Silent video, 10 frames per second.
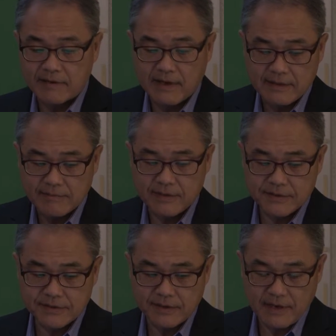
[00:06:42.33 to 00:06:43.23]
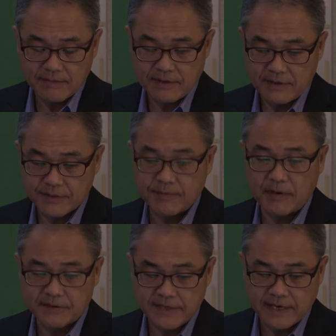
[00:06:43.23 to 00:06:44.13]
and the
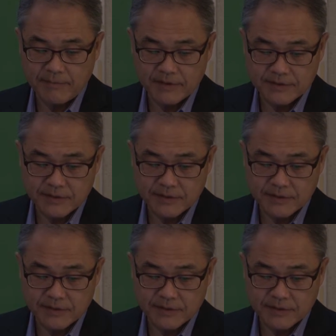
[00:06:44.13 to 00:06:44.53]
small segments.